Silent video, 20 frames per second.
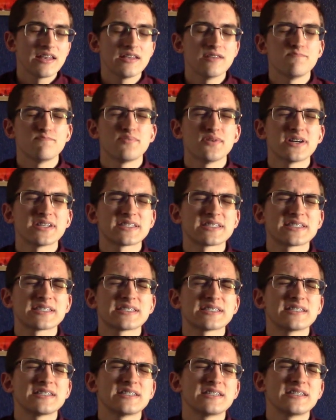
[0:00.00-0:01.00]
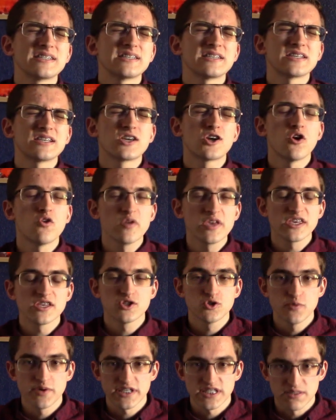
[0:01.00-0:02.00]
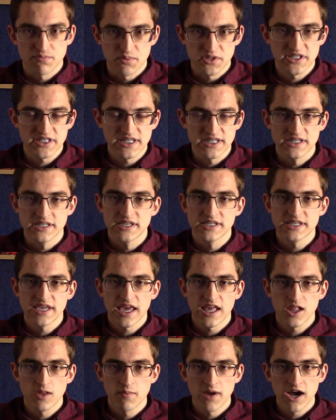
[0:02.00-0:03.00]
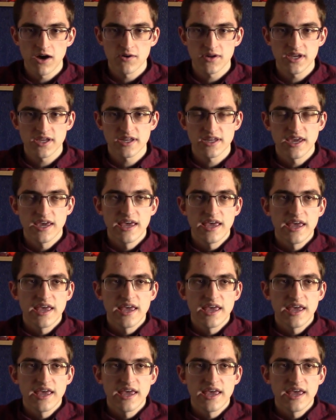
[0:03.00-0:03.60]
but going into explicit detail about it,